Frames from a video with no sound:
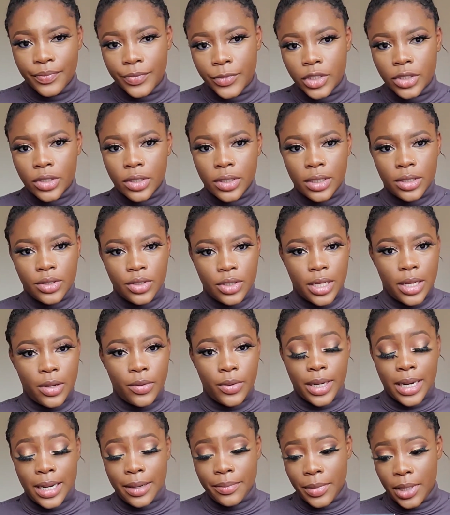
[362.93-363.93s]
Do you get
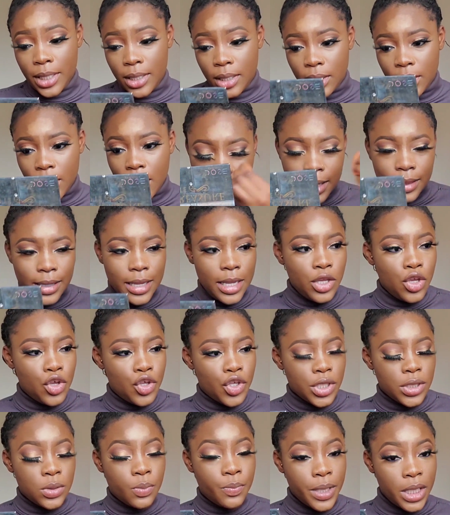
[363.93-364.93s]
what I mean? Then you
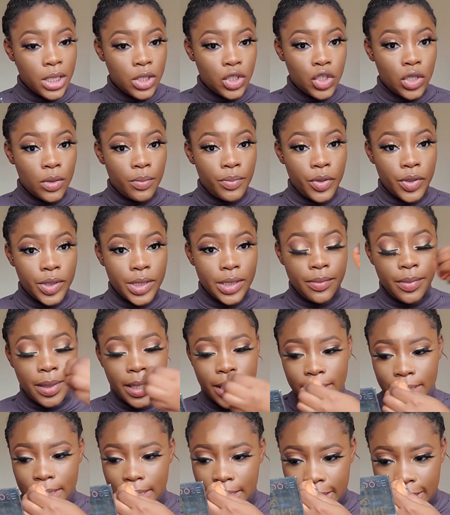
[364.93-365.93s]
just pinch your beauty
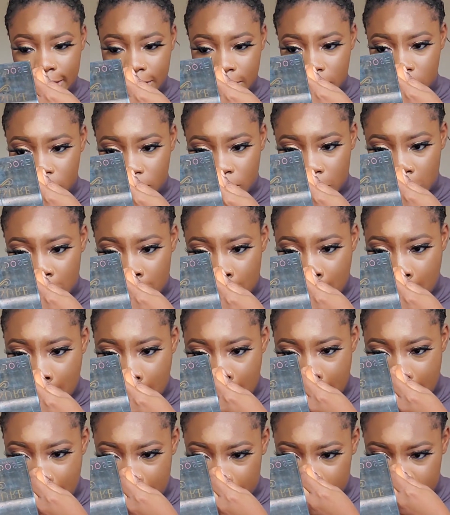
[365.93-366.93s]
blender like so
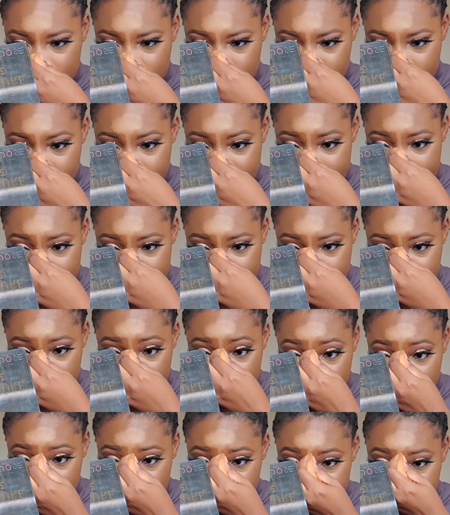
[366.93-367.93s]
and then blend
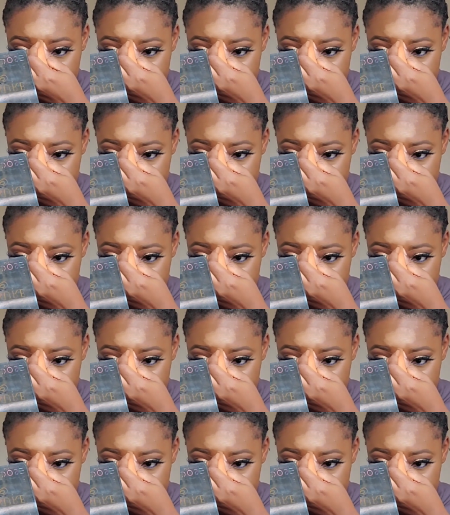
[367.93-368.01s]
it.